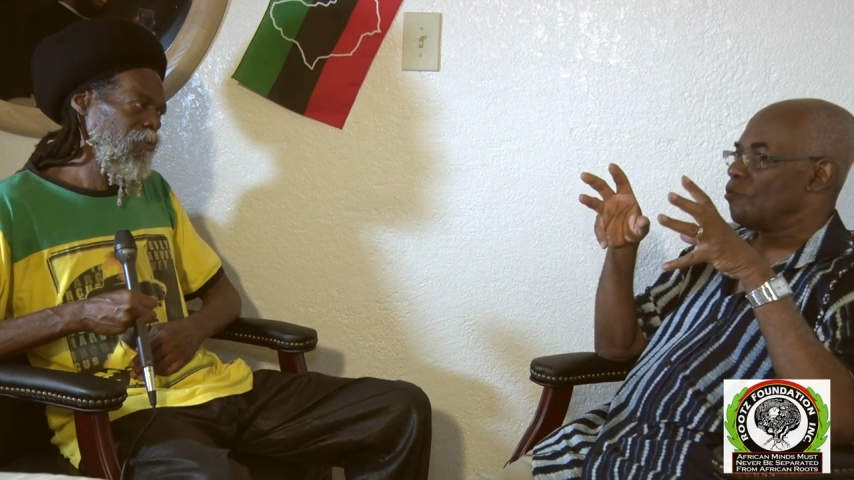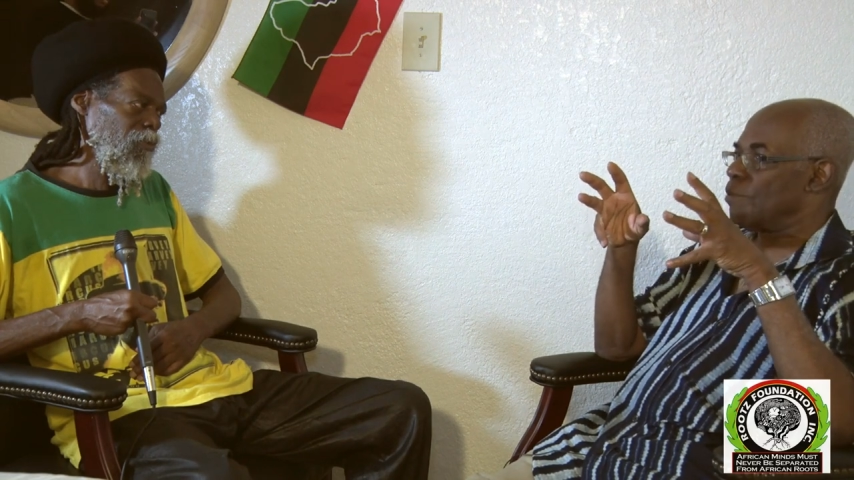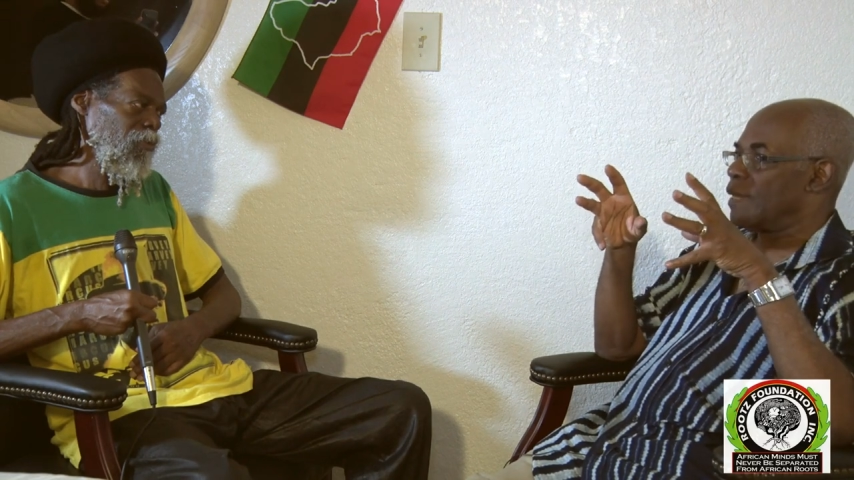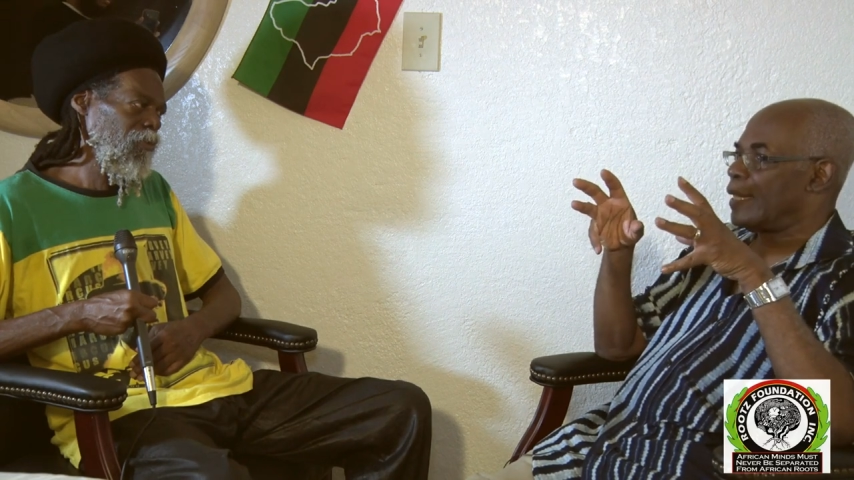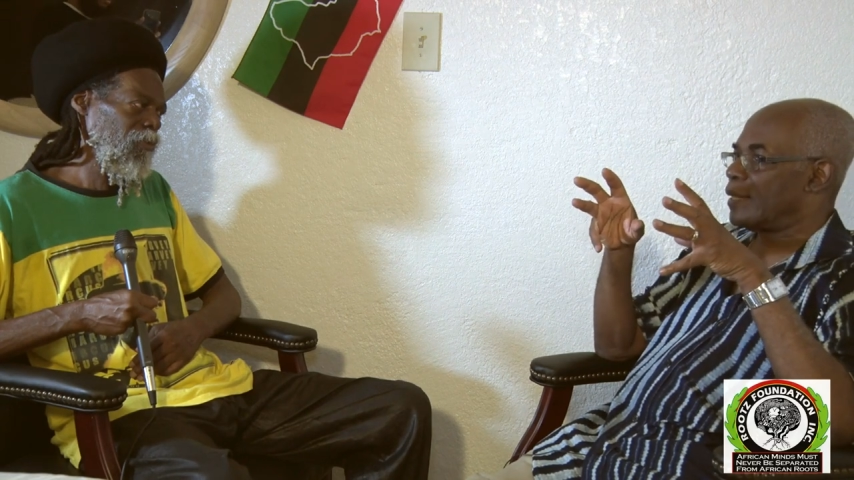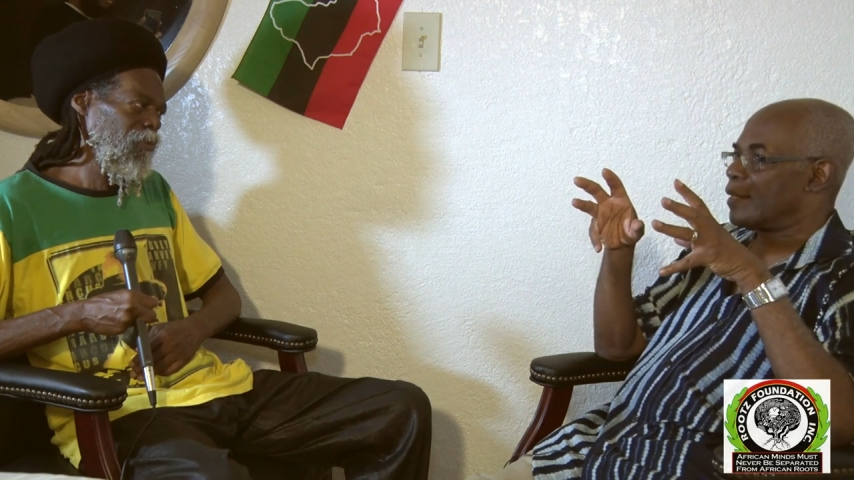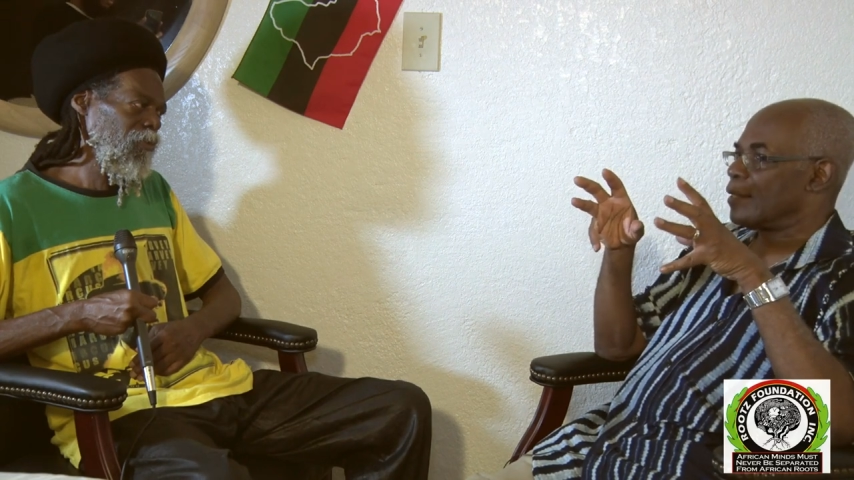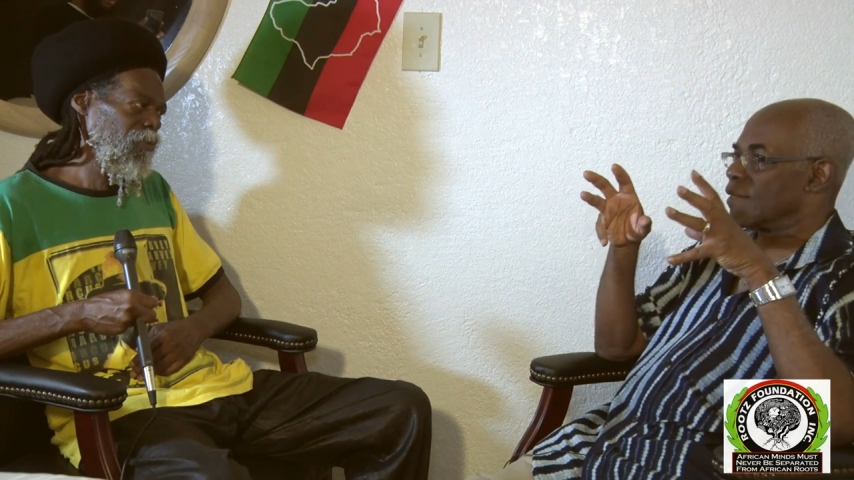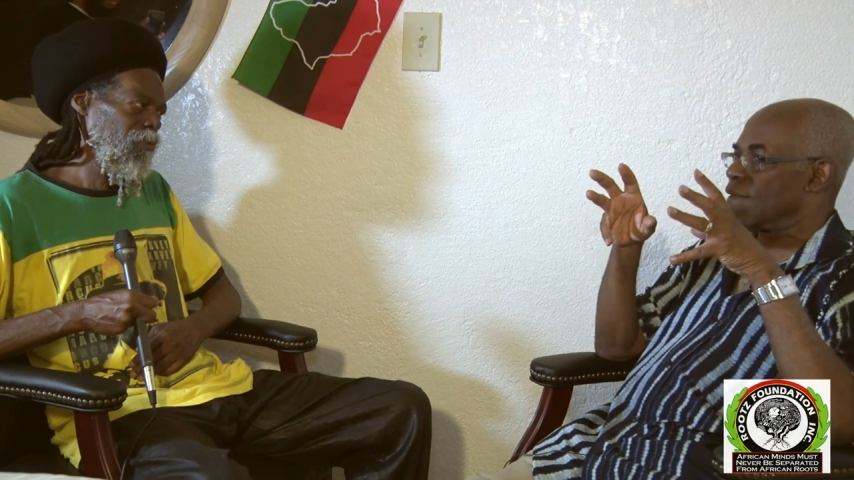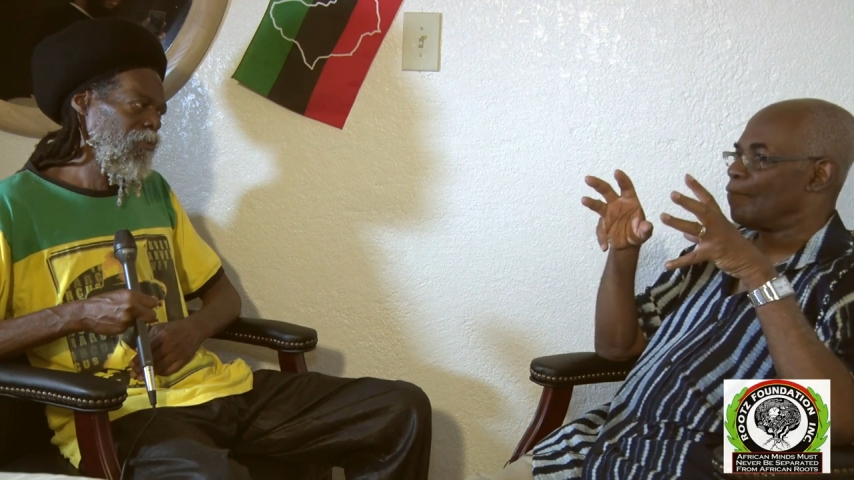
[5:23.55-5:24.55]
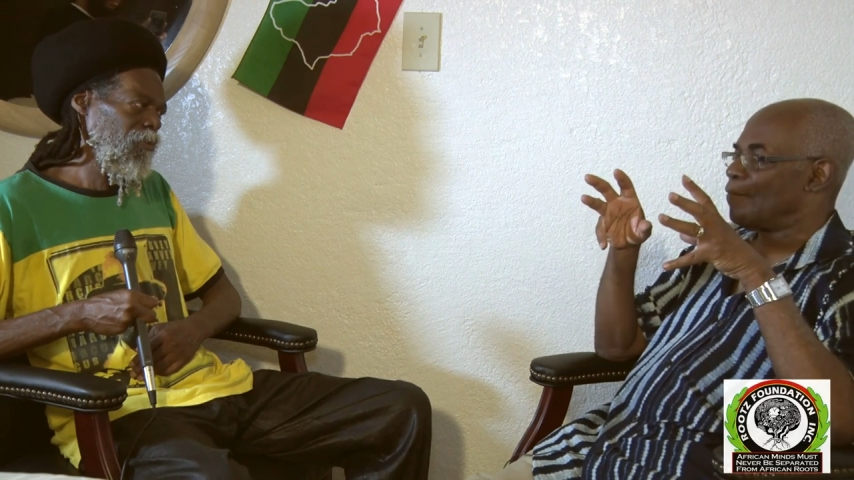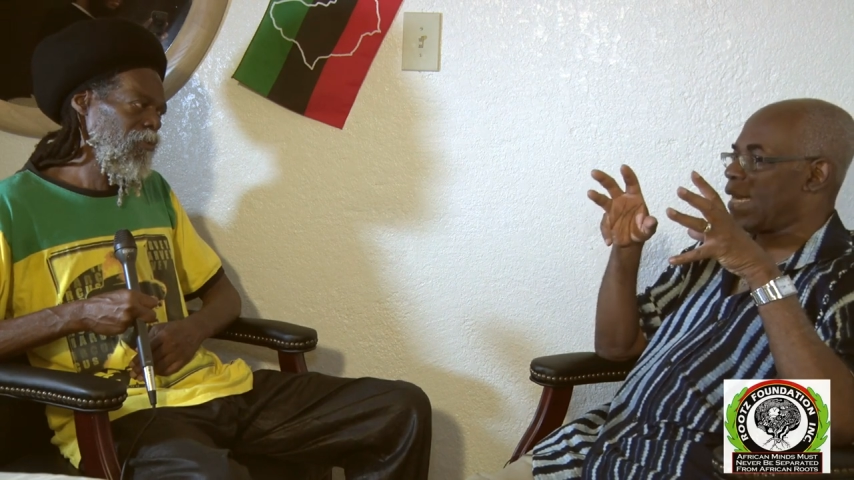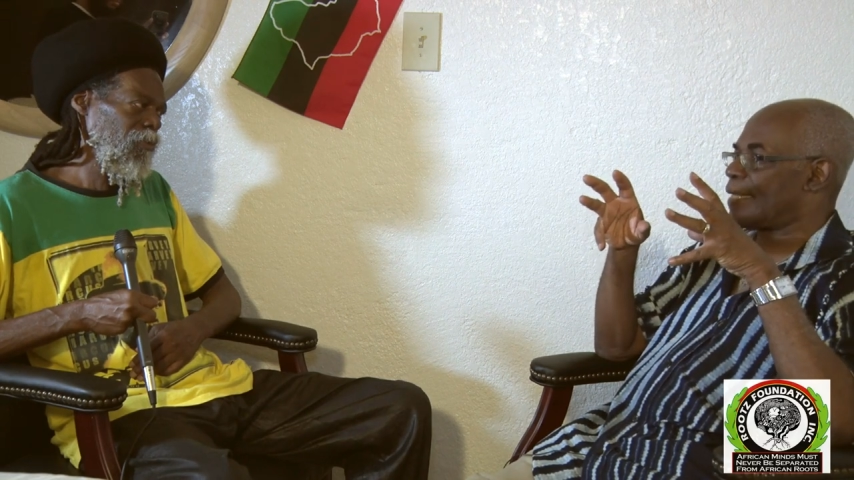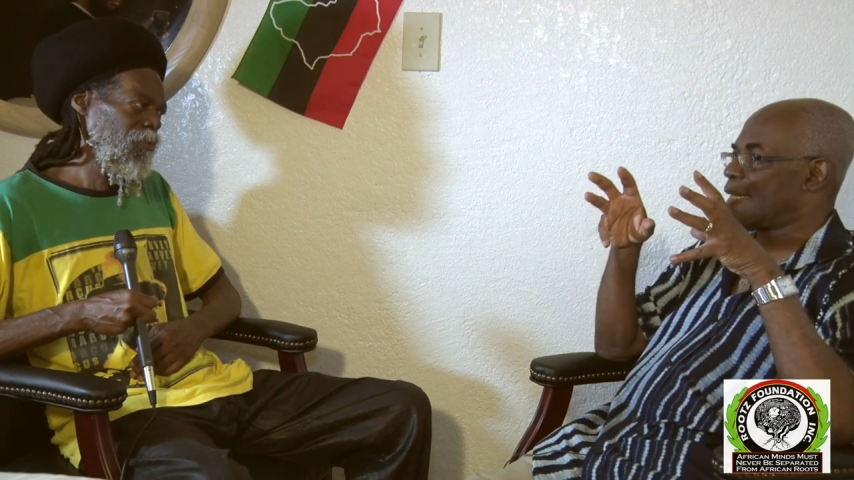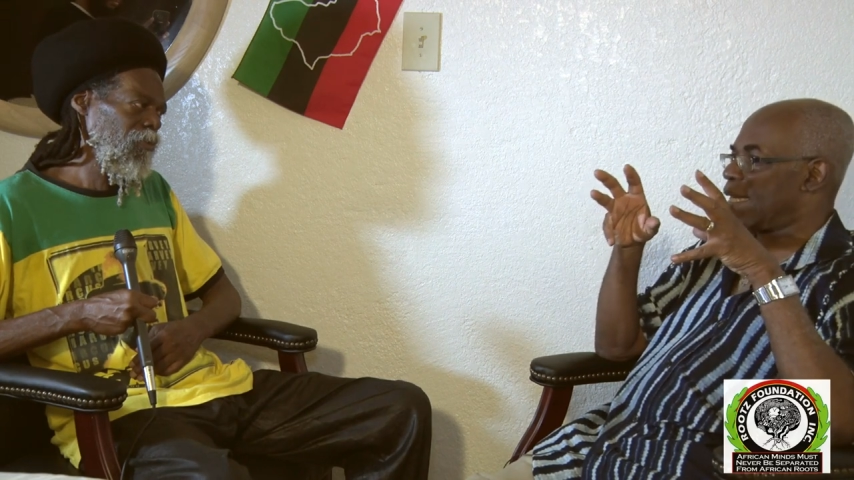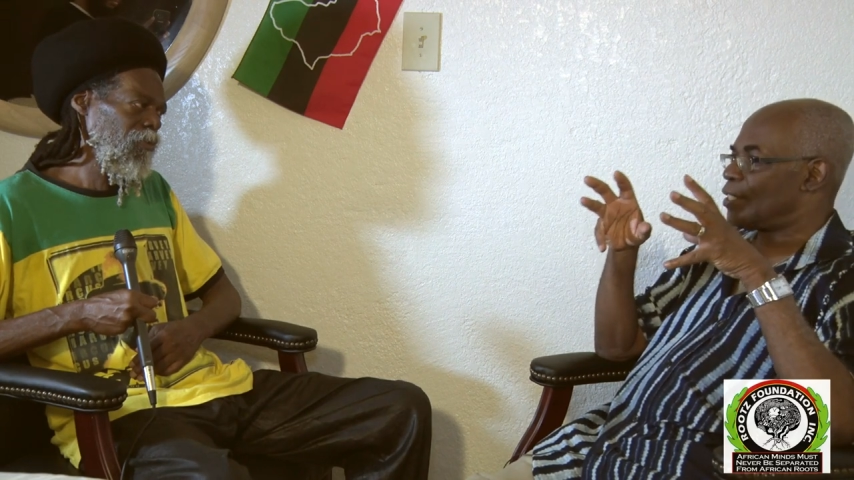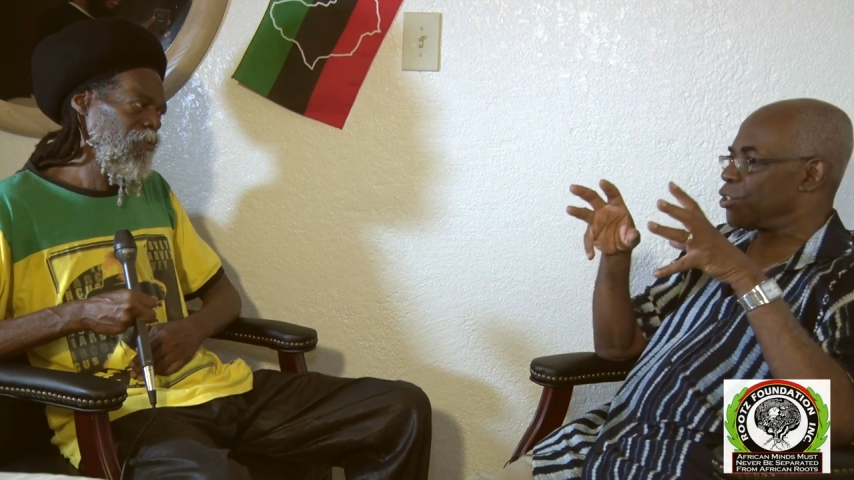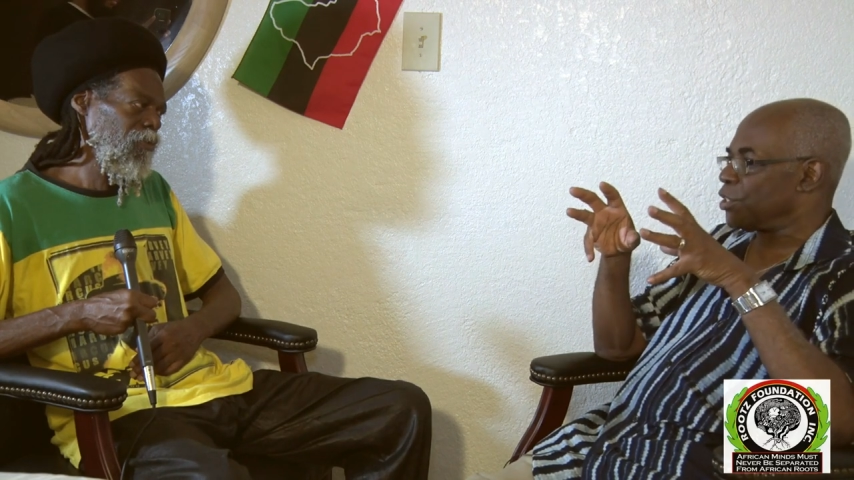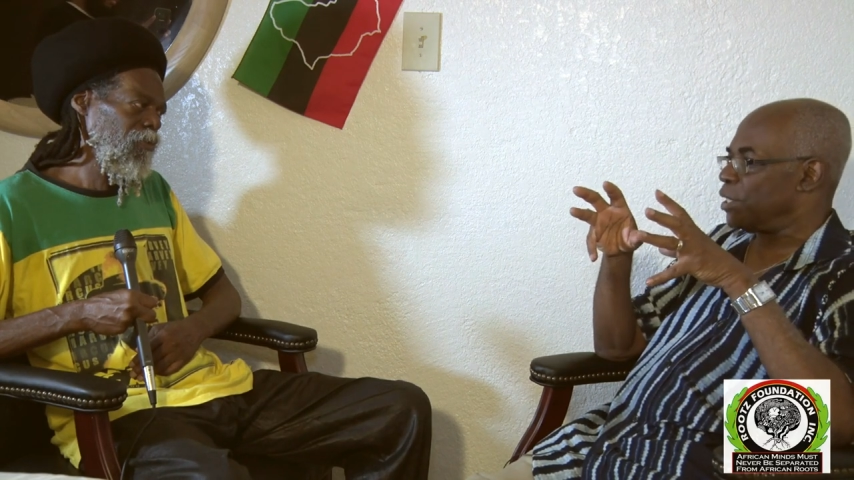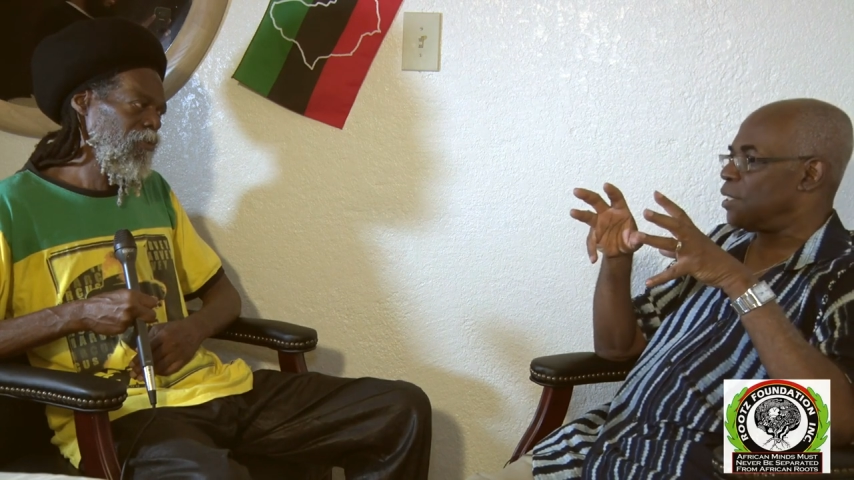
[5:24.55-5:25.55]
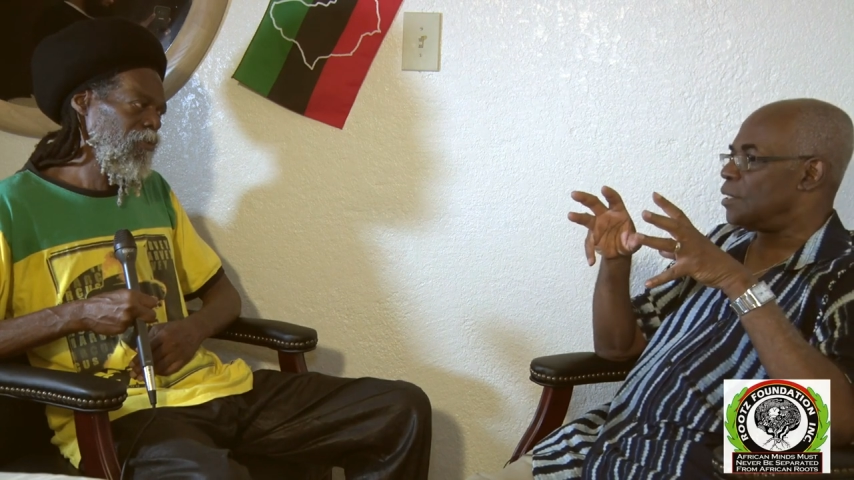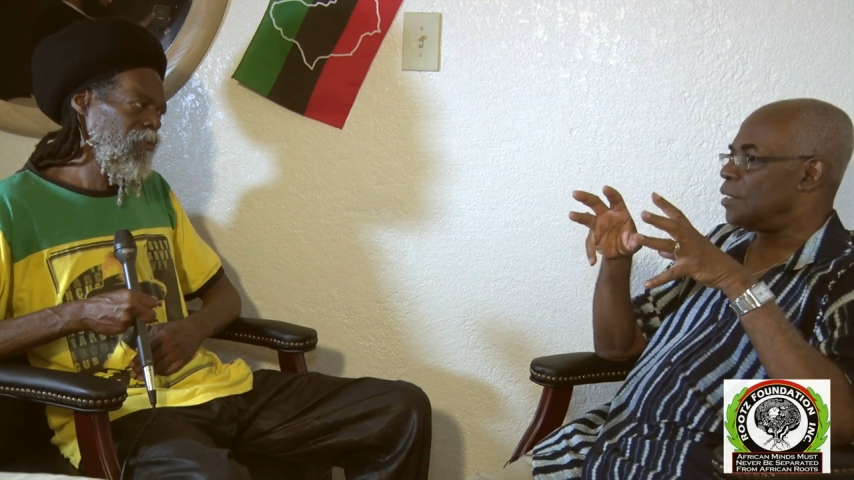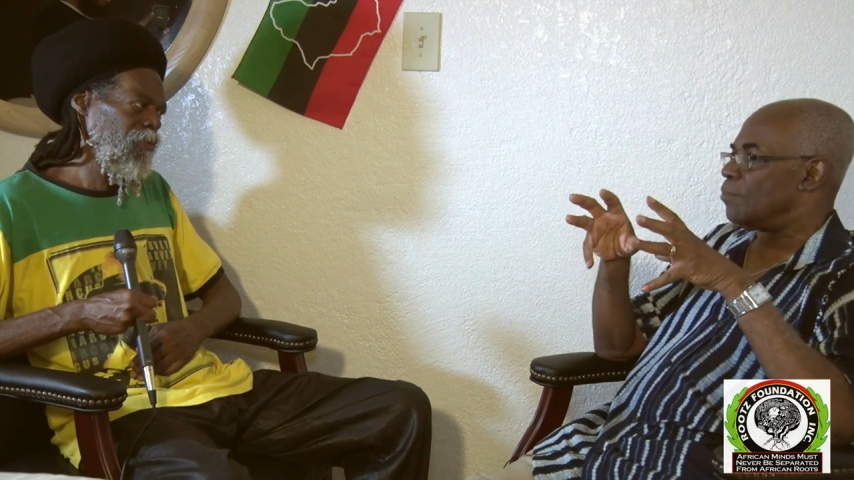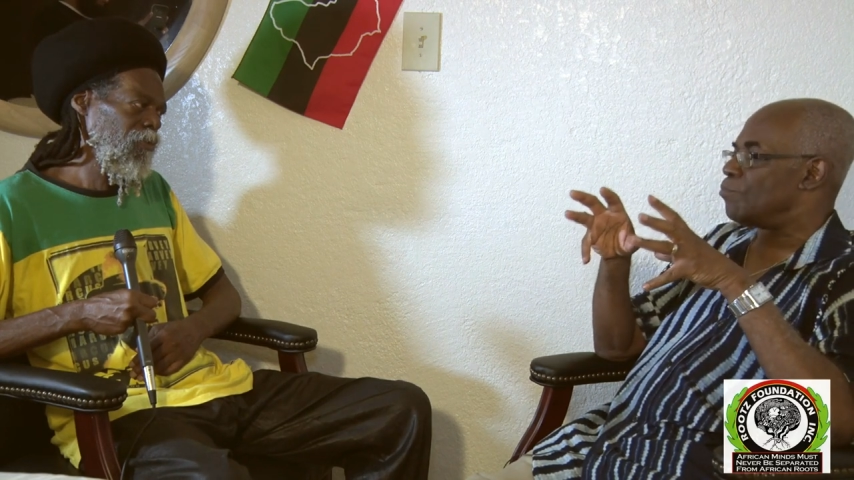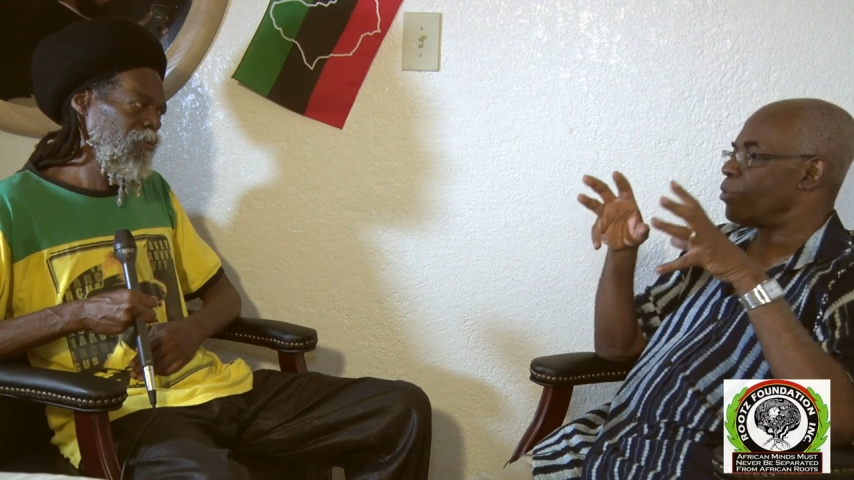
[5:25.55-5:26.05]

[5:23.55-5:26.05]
make the financial